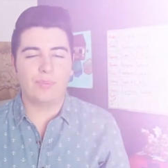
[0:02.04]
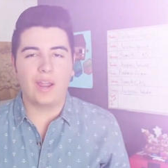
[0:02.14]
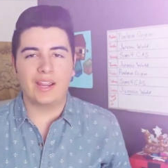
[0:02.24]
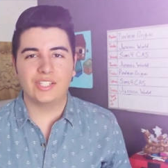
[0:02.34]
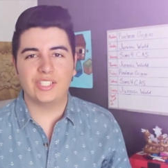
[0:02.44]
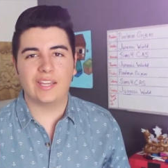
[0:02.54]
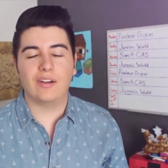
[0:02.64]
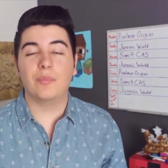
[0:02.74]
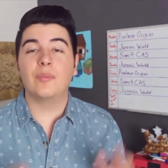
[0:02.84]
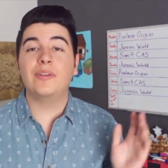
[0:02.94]
Bryan
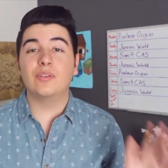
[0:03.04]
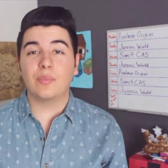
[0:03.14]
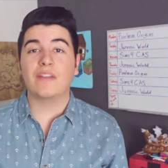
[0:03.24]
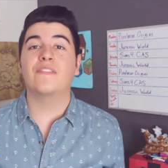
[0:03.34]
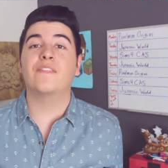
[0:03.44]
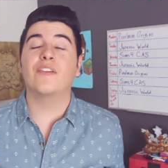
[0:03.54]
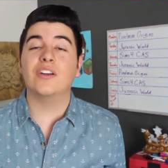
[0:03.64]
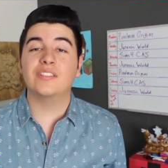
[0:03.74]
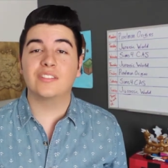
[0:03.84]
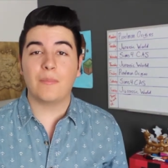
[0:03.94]
channel. I'm going to be doing my
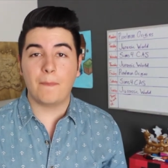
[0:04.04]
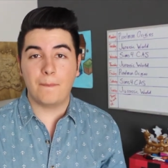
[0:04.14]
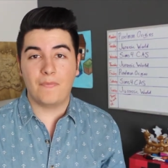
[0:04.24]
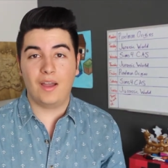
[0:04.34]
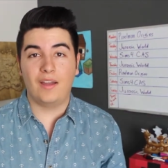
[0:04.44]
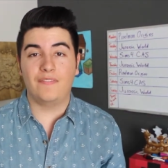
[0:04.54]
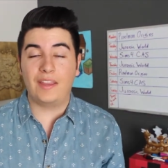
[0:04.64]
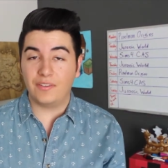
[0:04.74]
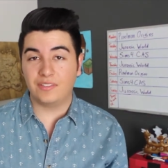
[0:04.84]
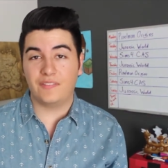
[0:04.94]
first uh,
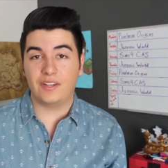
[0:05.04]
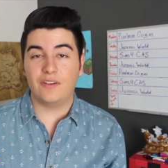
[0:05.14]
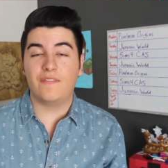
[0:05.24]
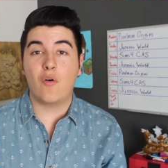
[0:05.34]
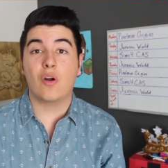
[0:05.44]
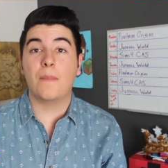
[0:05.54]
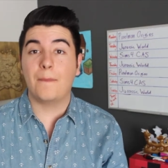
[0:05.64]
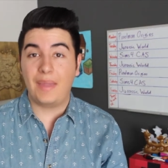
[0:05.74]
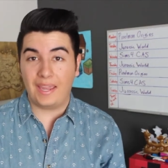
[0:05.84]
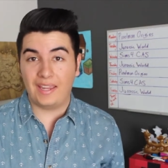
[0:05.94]
favorites video for
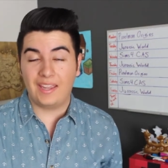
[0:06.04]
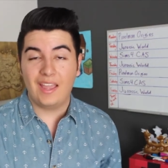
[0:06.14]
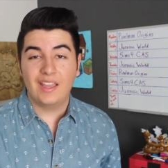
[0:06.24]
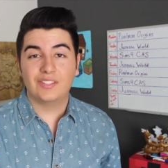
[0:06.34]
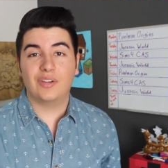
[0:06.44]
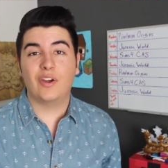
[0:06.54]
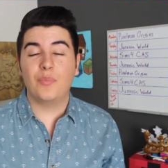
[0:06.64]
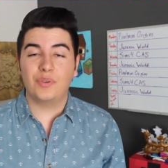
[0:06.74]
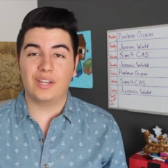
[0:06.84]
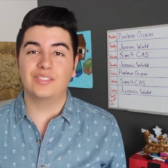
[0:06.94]
May, so I
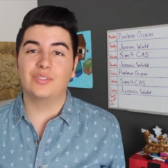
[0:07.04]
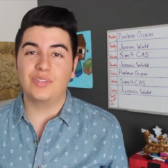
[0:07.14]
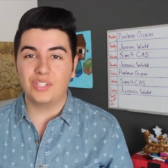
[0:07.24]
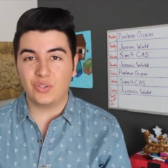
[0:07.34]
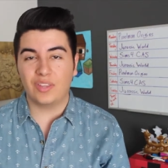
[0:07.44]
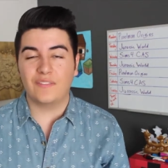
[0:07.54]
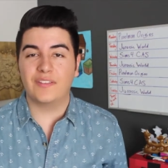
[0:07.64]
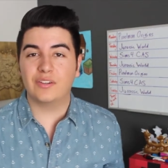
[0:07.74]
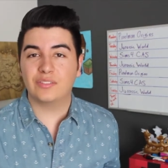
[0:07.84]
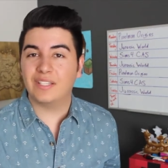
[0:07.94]
hope you guys do enjoy the
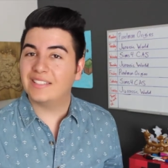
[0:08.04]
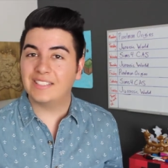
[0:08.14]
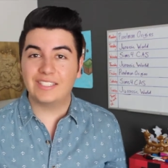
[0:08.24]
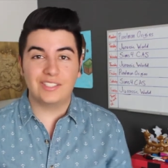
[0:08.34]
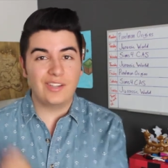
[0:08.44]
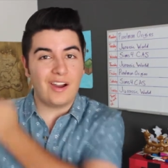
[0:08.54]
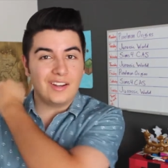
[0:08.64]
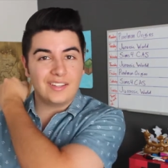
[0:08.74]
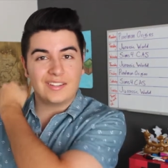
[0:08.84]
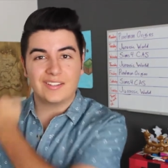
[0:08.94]
video, so let's get
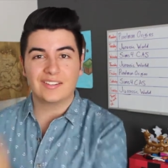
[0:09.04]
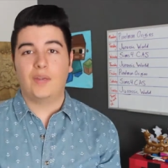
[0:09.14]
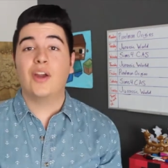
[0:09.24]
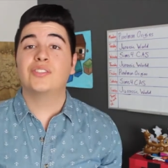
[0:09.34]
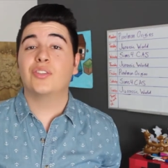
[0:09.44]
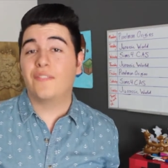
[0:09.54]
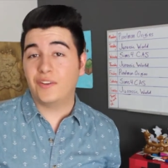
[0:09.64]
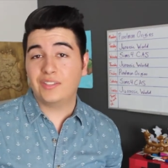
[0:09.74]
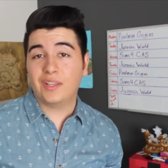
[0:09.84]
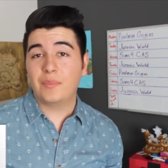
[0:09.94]
started. Alright, so the
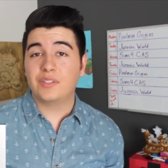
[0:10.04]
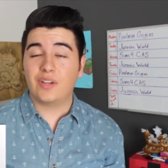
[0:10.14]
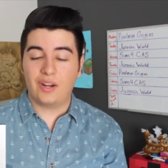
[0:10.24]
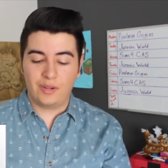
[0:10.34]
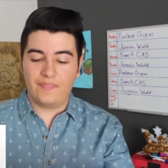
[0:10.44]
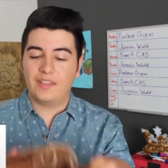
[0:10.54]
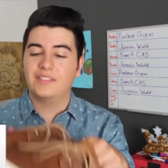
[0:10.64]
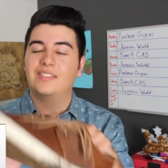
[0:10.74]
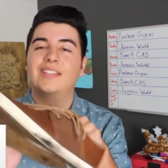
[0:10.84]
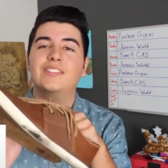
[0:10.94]
first thing I'm going to start with
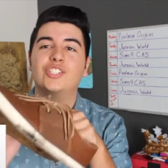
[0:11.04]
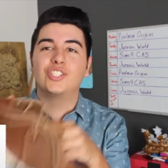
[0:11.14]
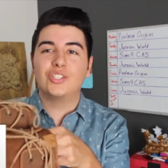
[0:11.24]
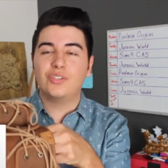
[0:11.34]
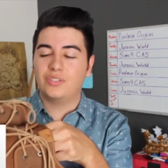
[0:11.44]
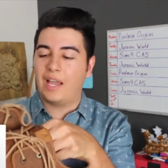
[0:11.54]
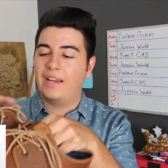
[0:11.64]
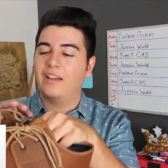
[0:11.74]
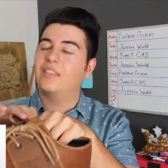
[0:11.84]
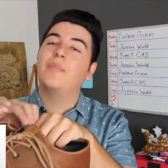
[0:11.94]
is these shoes. I
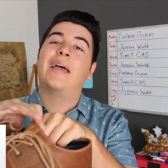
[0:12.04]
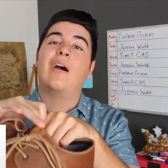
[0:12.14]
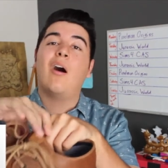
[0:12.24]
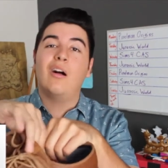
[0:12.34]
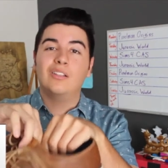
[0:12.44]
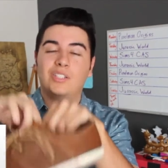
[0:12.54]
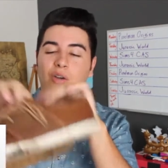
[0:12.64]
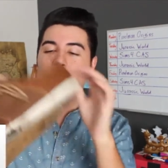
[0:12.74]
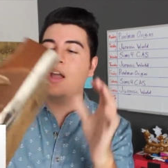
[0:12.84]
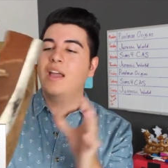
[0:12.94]
got them at
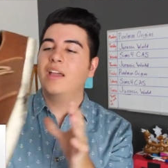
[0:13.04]
Aldo.